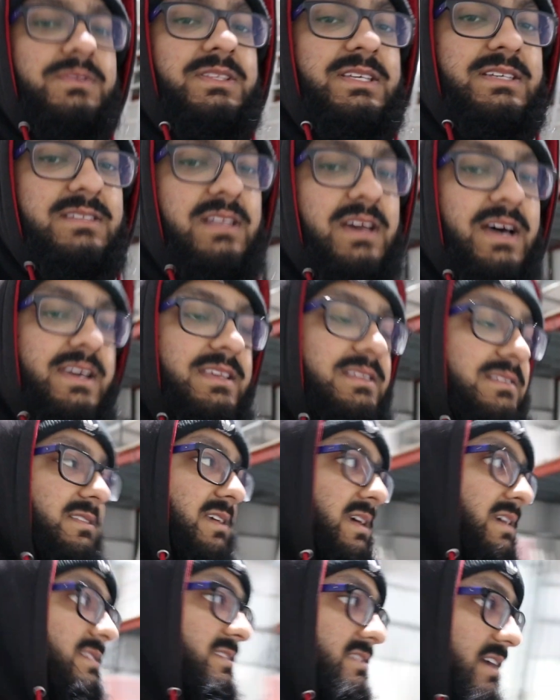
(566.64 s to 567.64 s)
with these
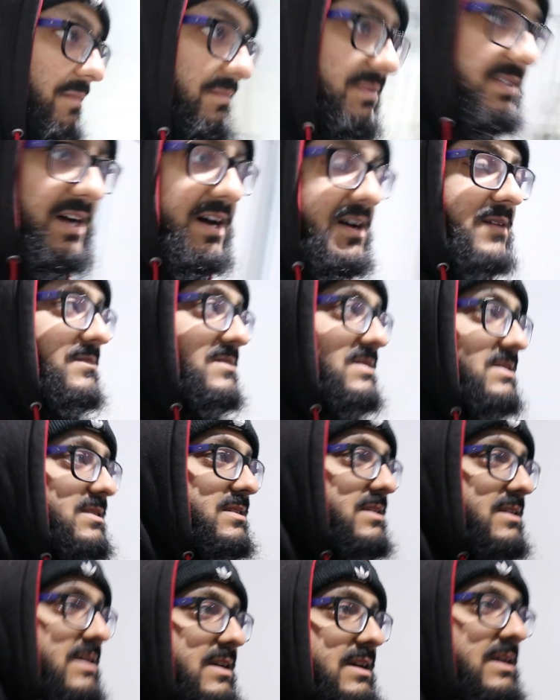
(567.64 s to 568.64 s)
lights, sometimes
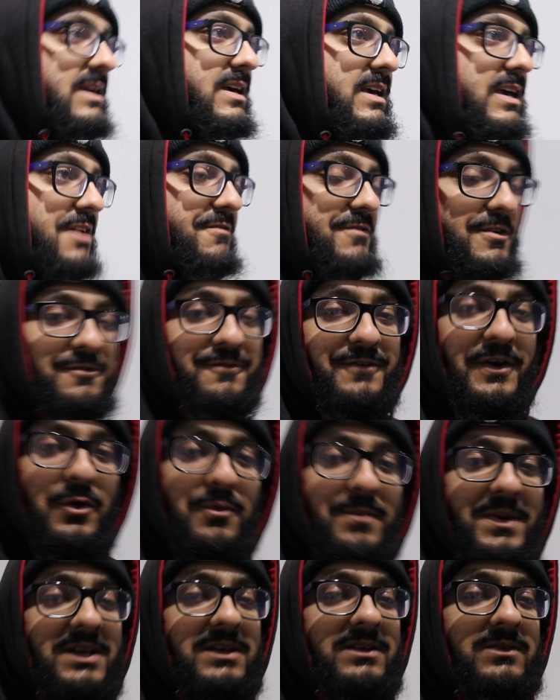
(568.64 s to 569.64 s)
if you're
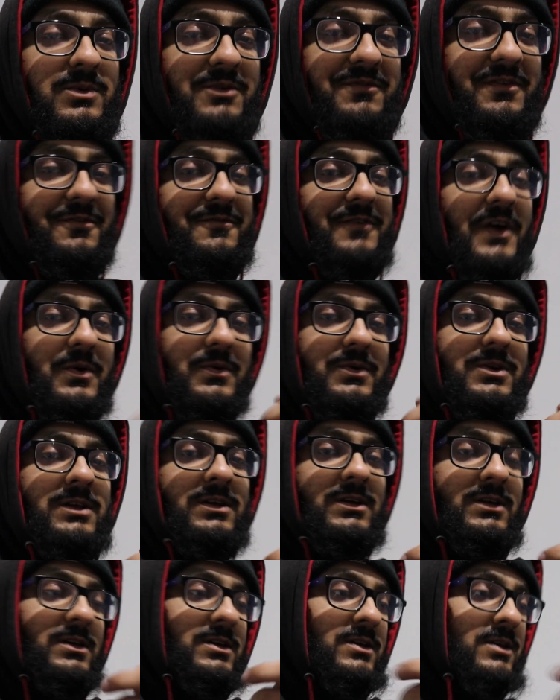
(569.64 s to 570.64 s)
filming with your phone,
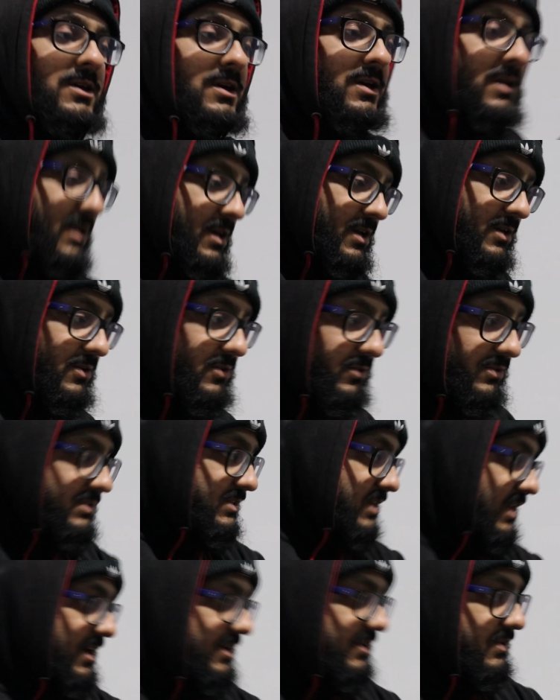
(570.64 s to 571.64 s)
you're
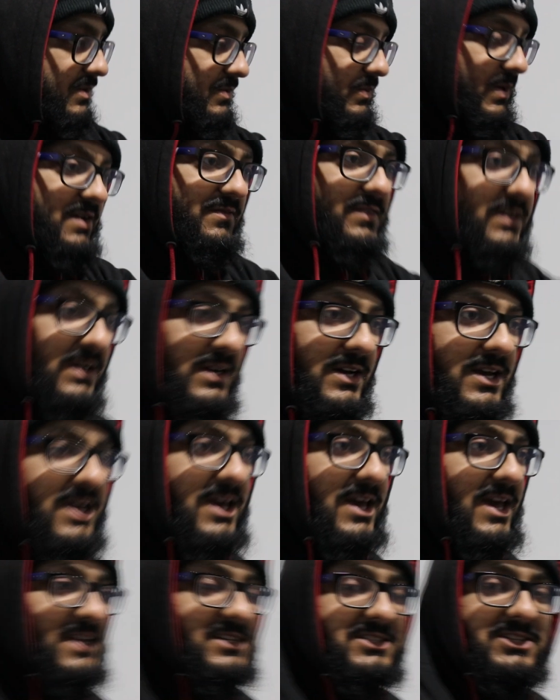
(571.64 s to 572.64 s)
just like doing whatever,
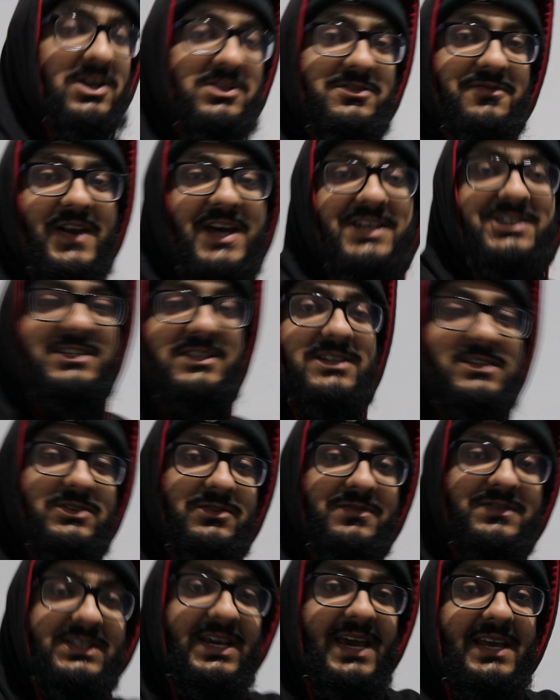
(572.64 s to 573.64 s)
it starts flashing because
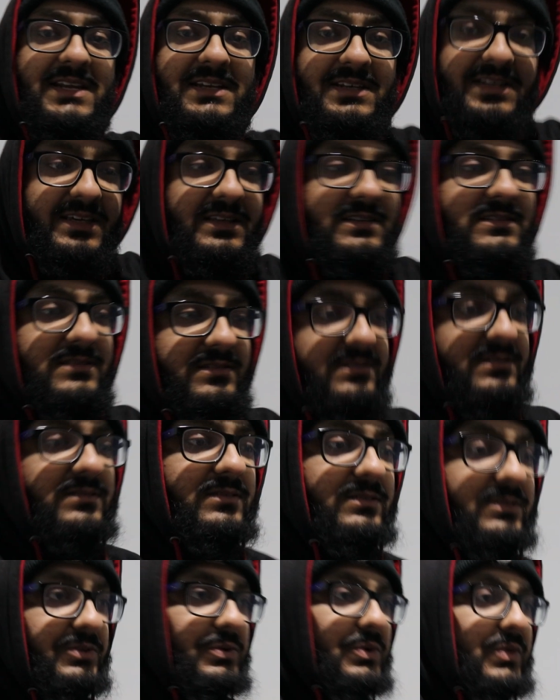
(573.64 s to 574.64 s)
obviously LEDs
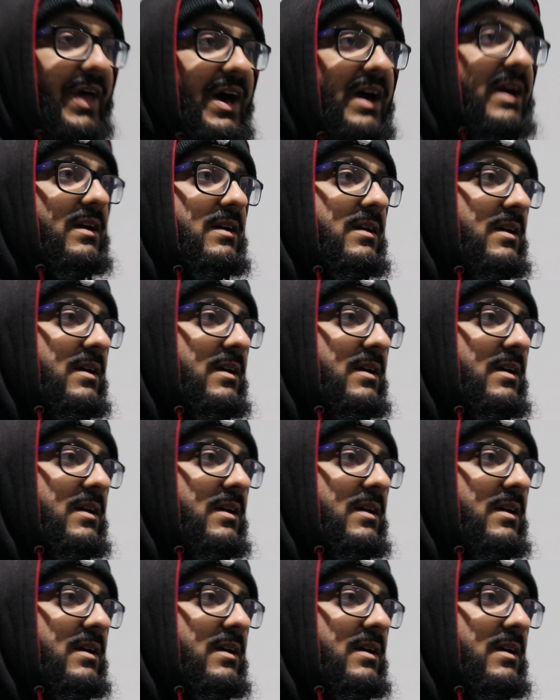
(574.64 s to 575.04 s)
do that.